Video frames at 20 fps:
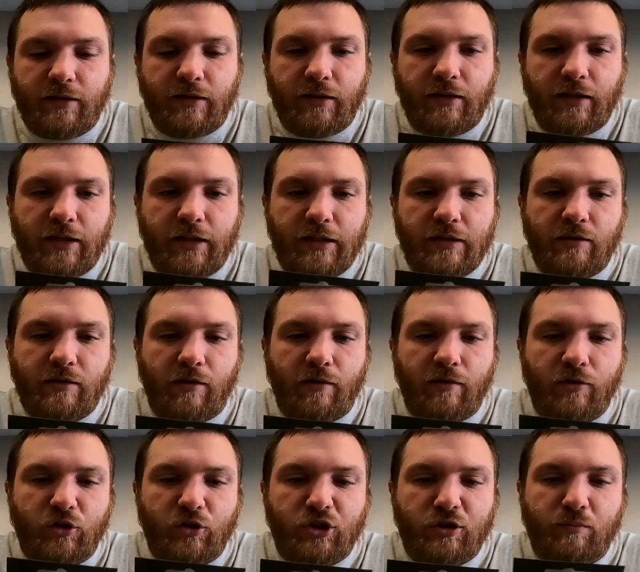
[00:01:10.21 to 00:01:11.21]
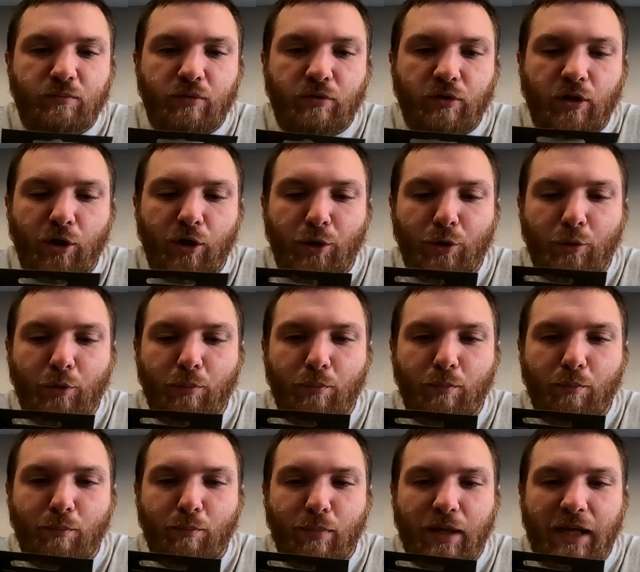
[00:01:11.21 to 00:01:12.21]
These are the Spro
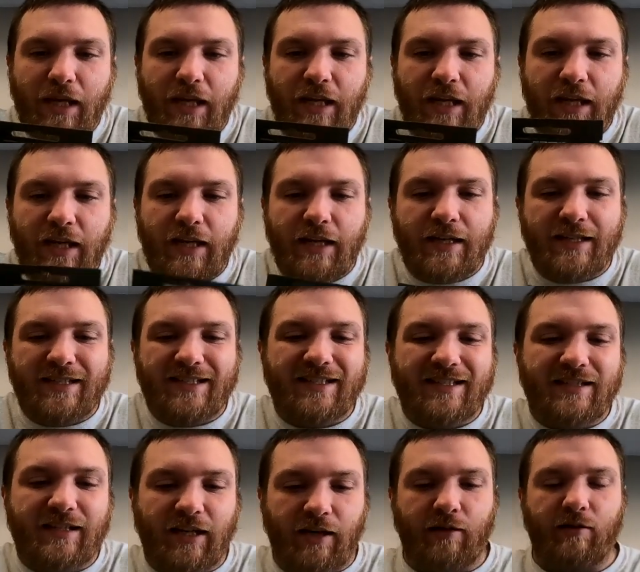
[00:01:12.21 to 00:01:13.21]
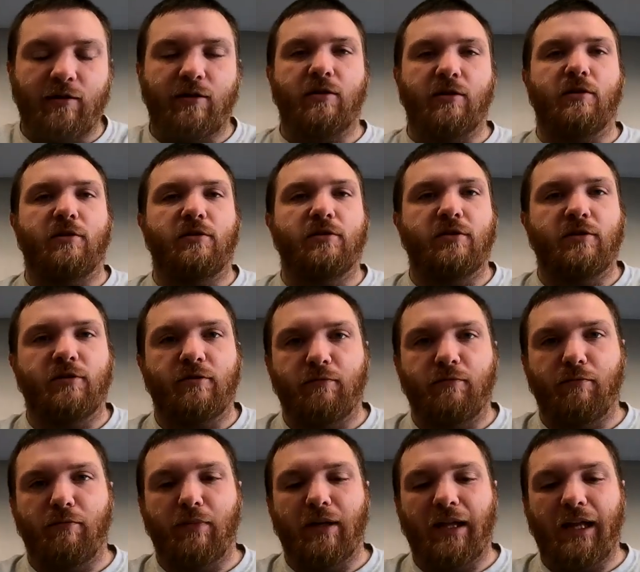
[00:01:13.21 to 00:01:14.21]
P Sinkers
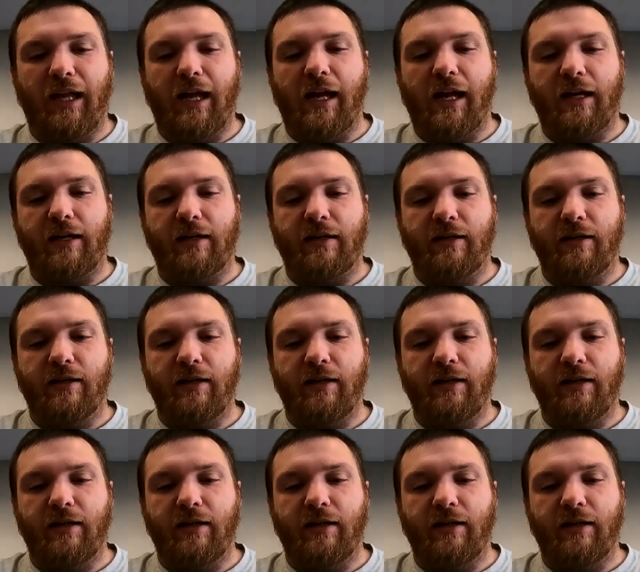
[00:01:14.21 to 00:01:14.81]
Black.